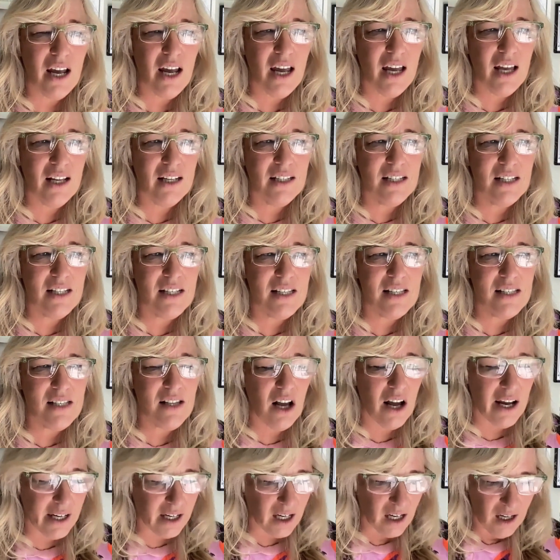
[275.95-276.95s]
and he's
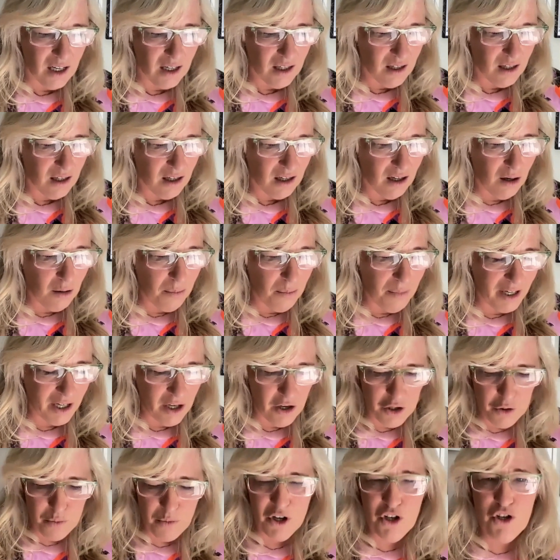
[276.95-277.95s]
like, oh my
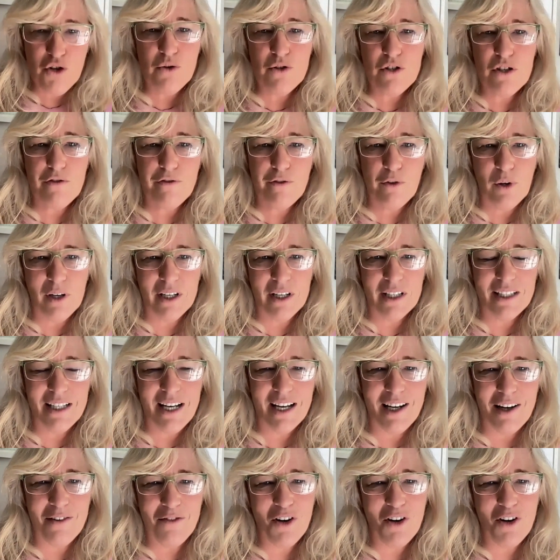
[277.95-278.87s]
gosh, my shorts are falling down.